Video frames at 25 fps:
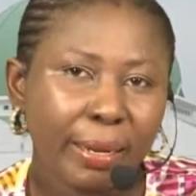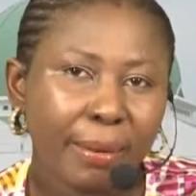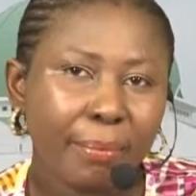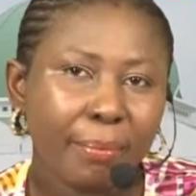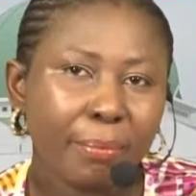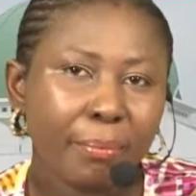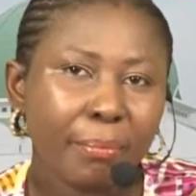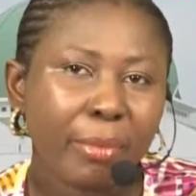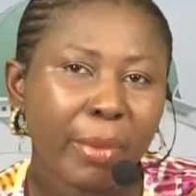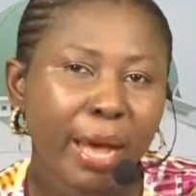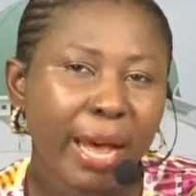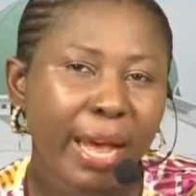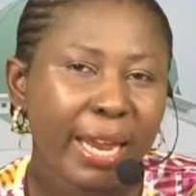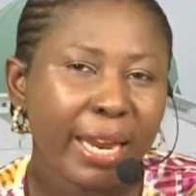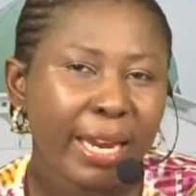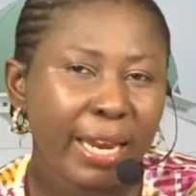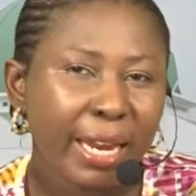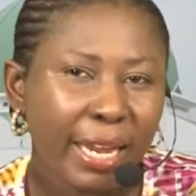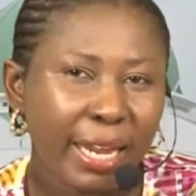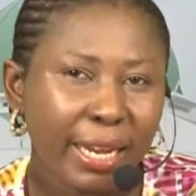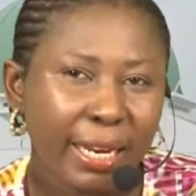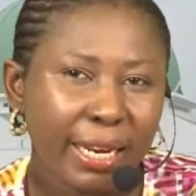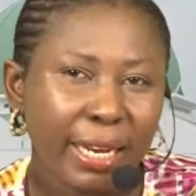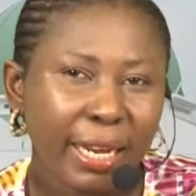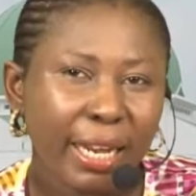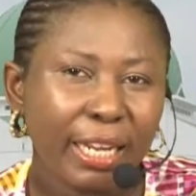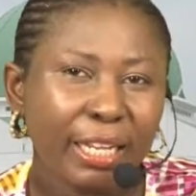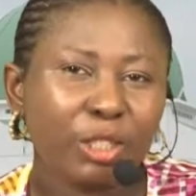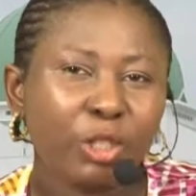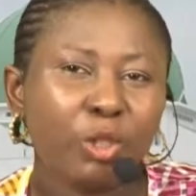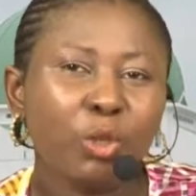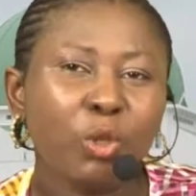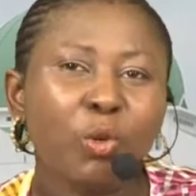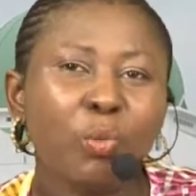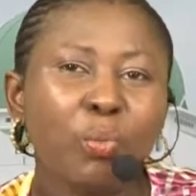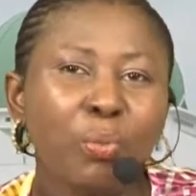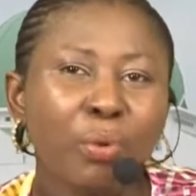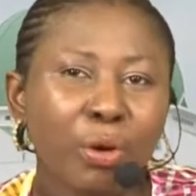Mbainin
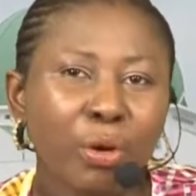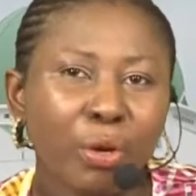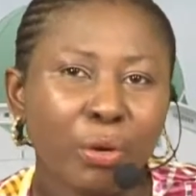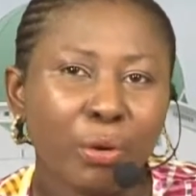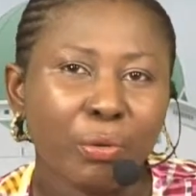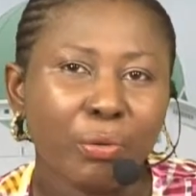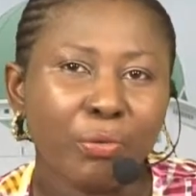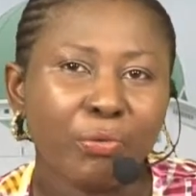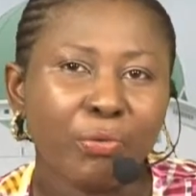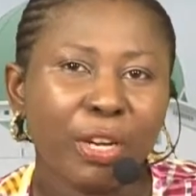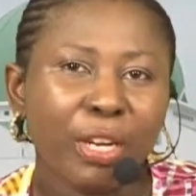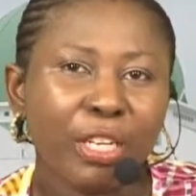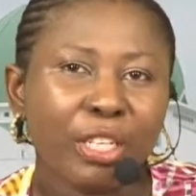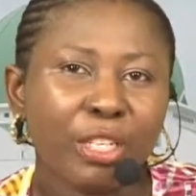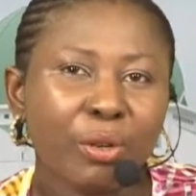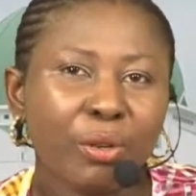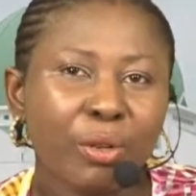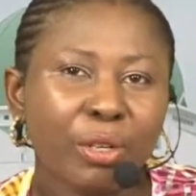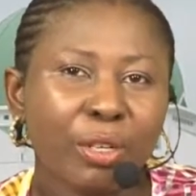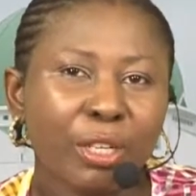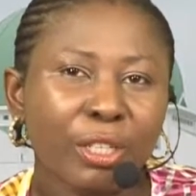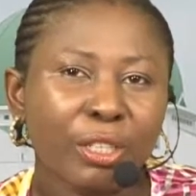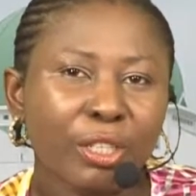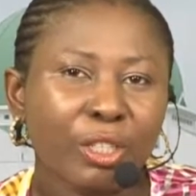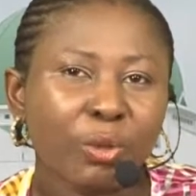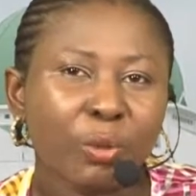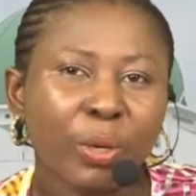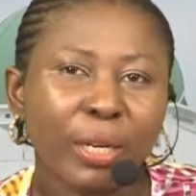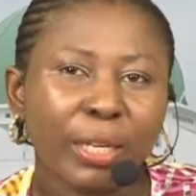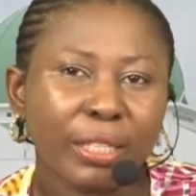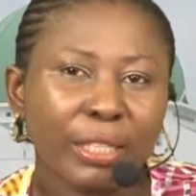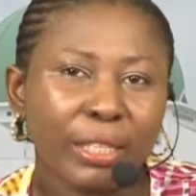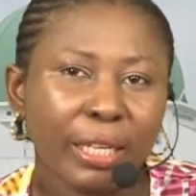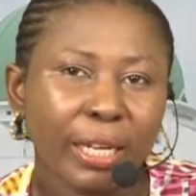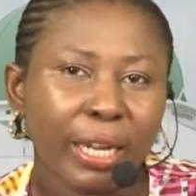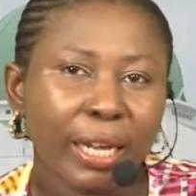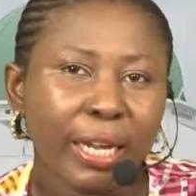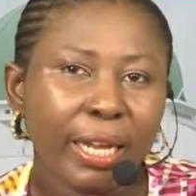Isnobolo Federal
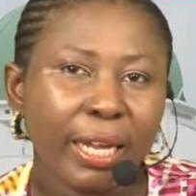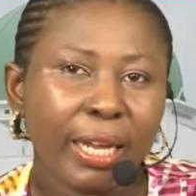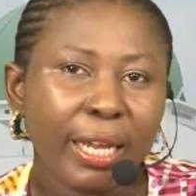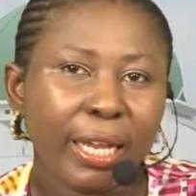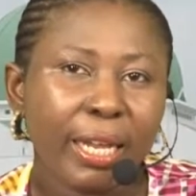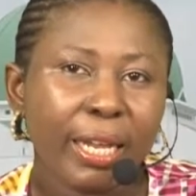Constituency.